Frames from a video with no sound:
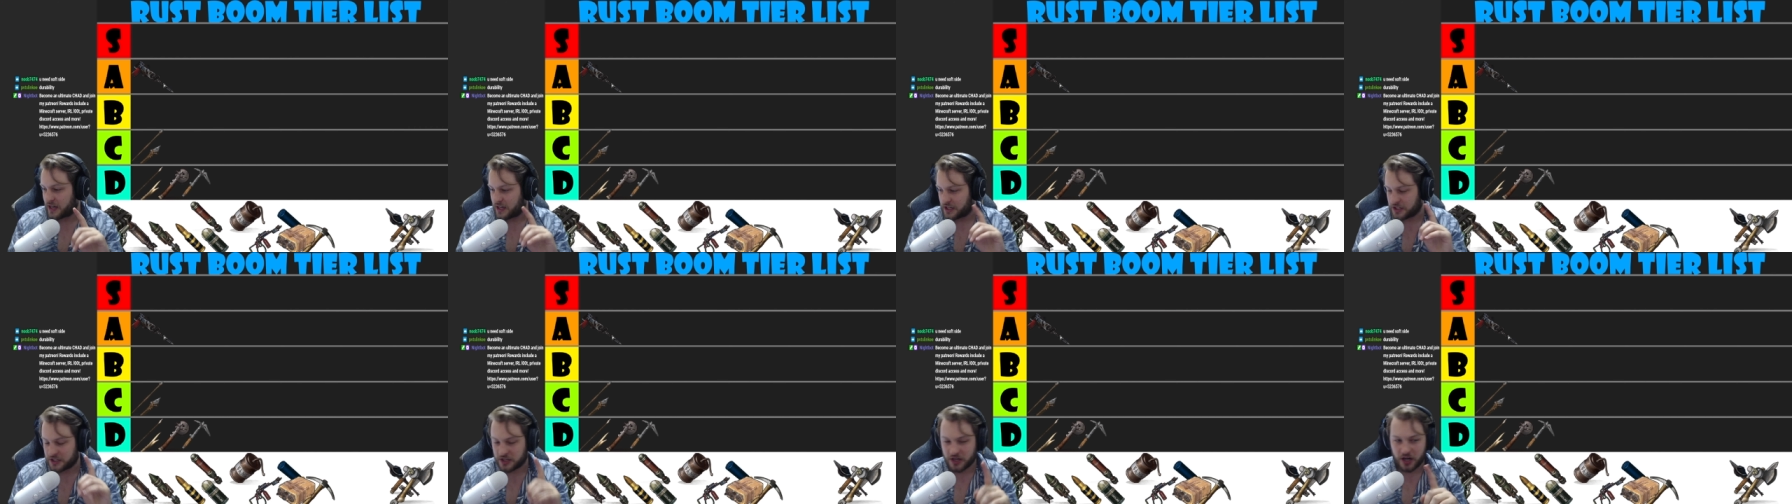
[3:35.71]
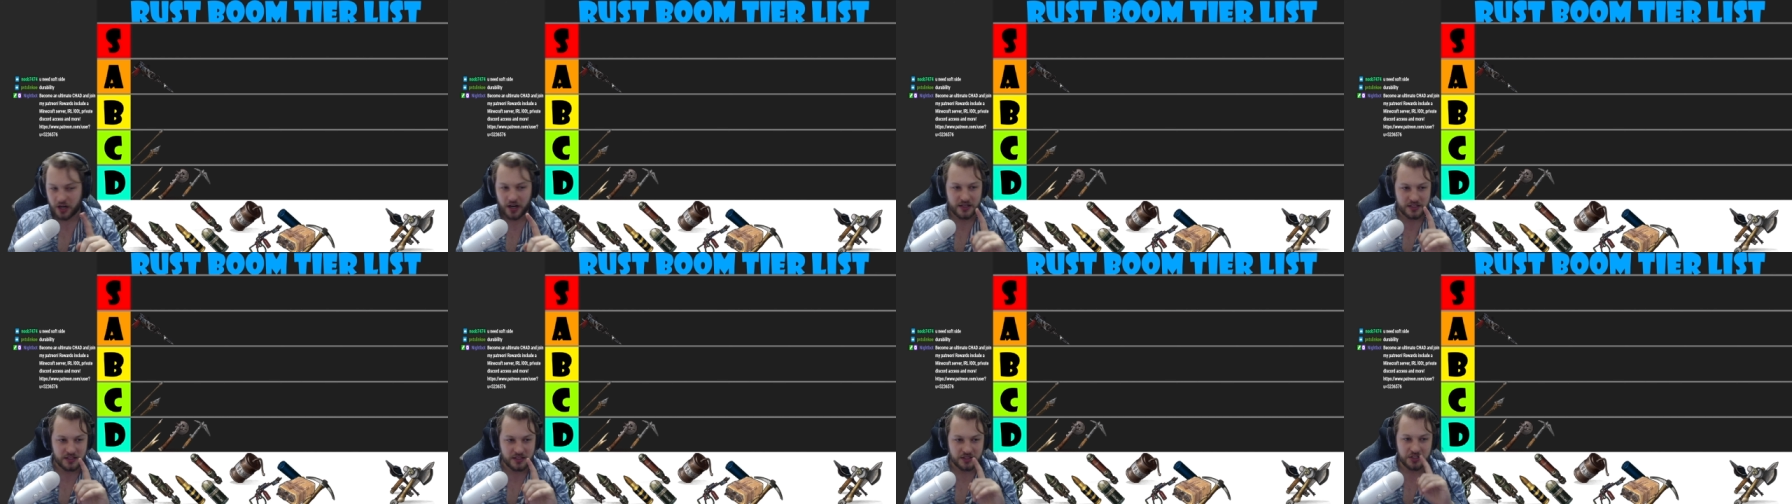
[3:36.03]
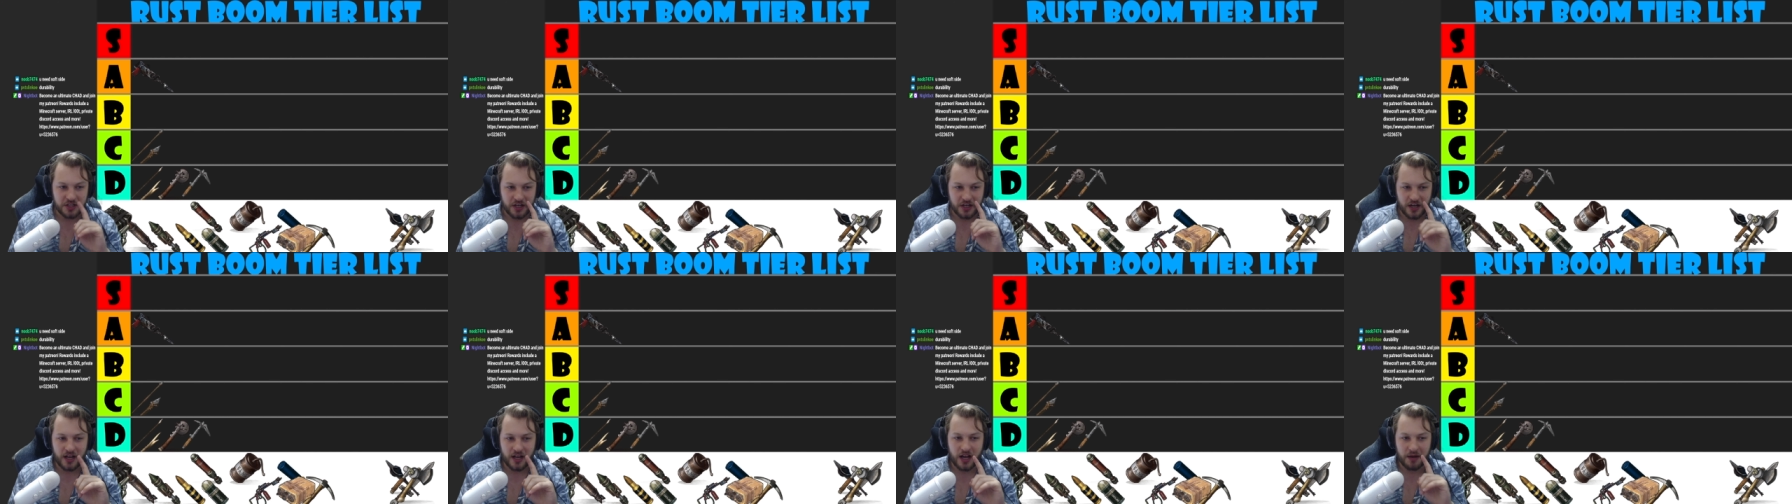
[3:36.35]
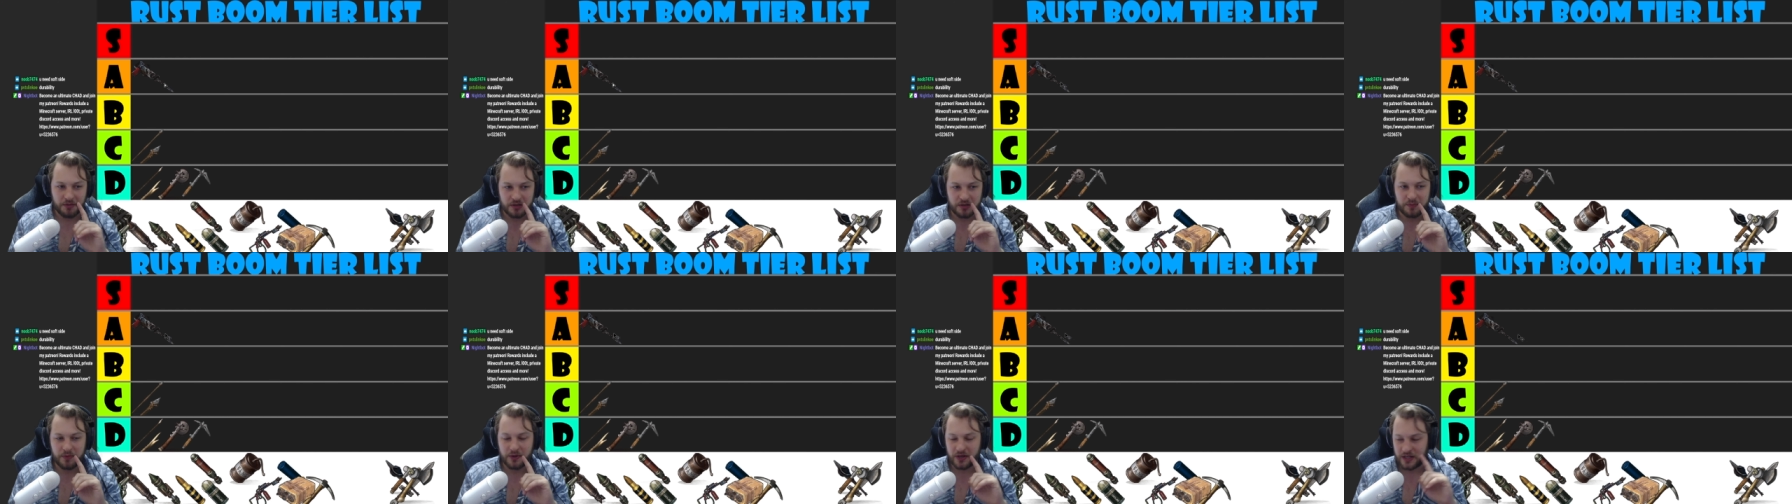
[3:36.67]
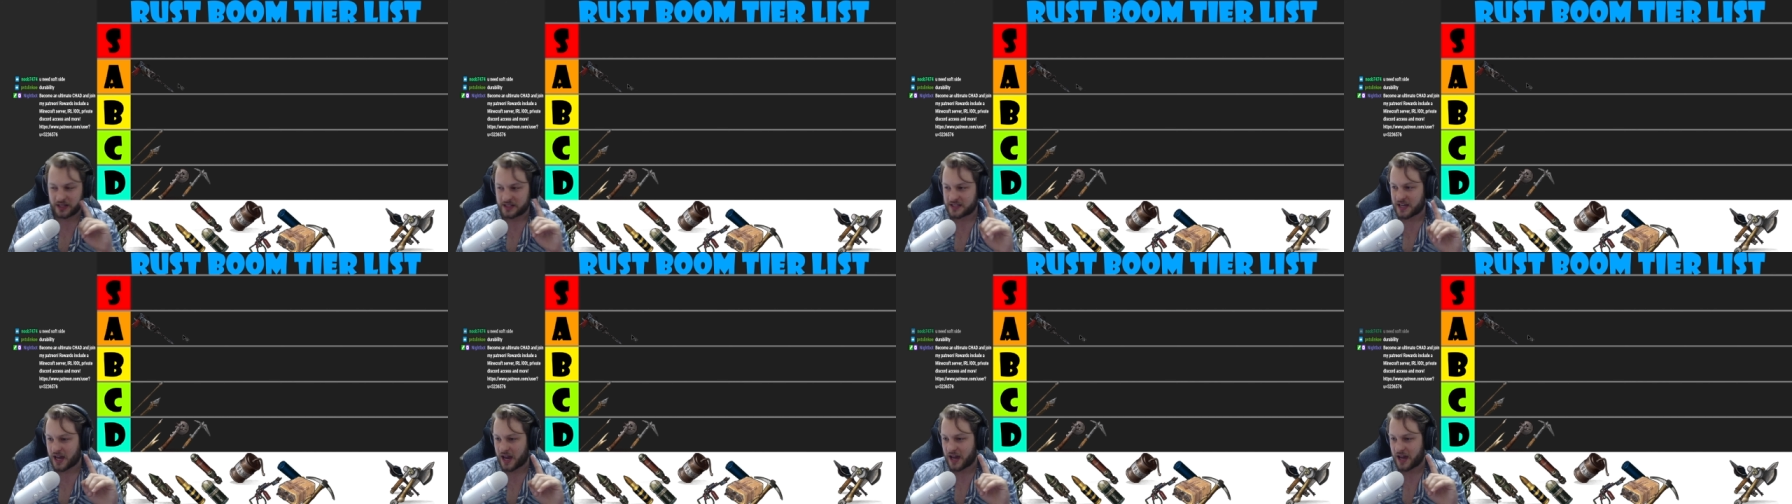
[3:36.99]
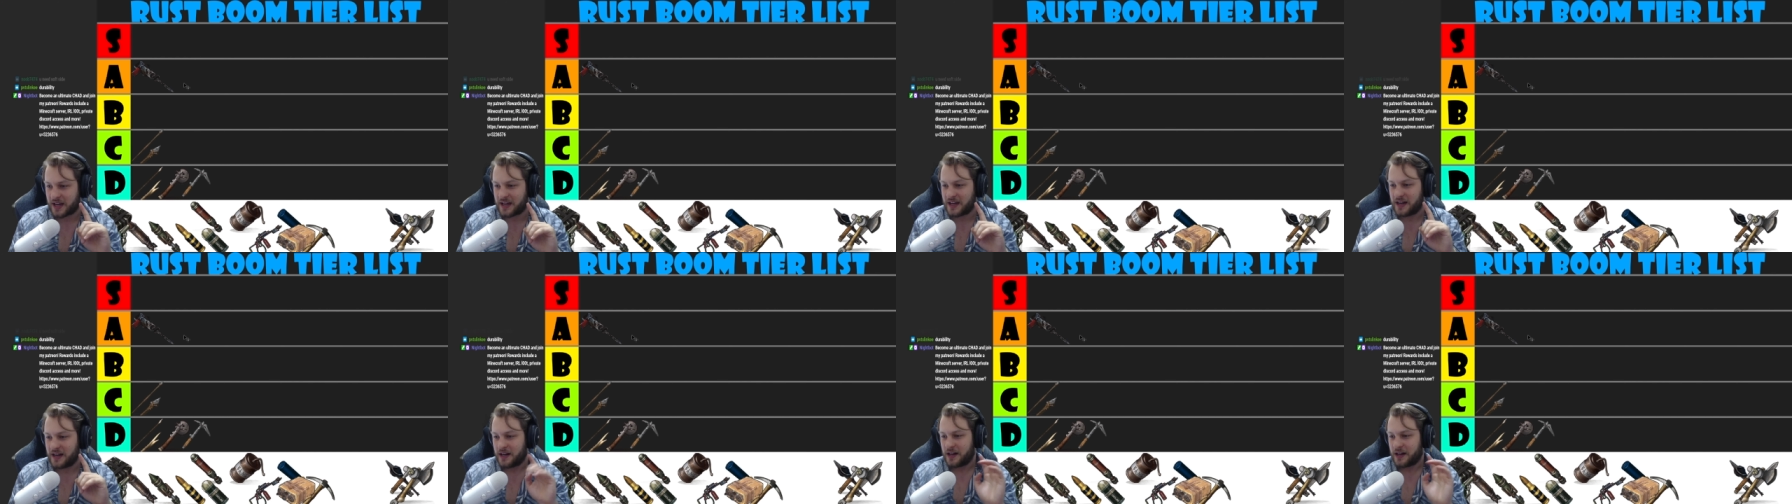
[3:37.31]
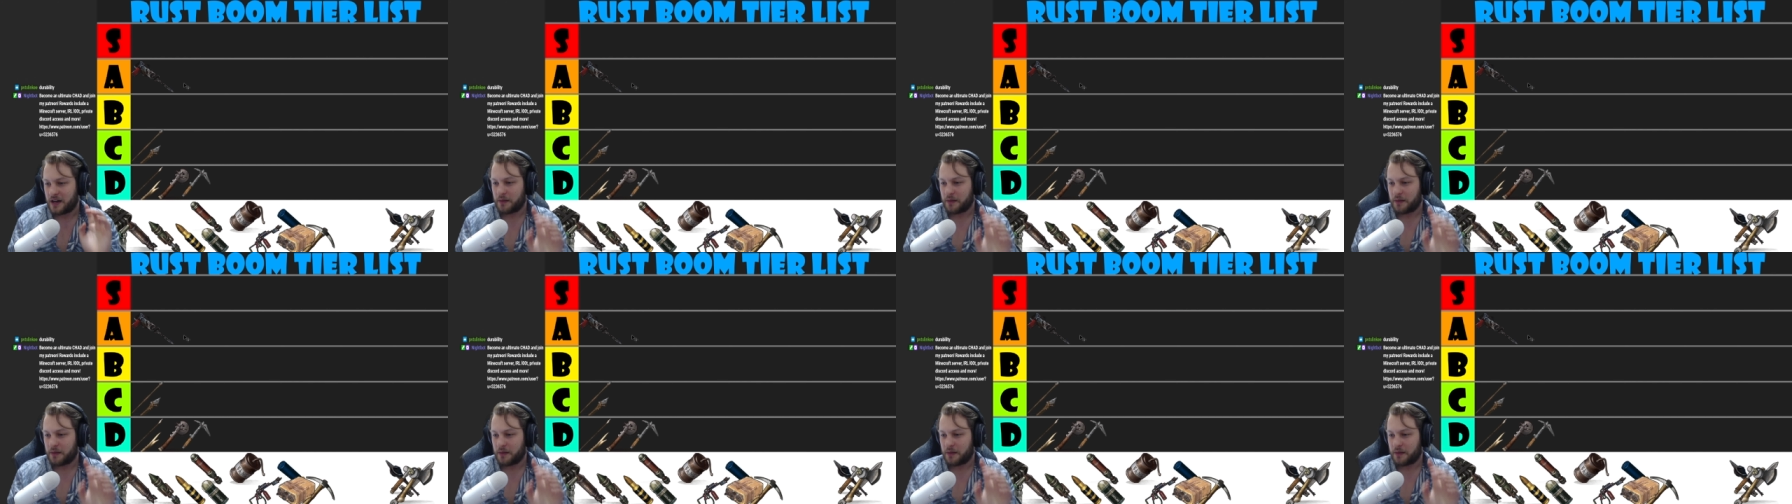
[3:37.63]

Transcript: You guys. I'm gonna put it into A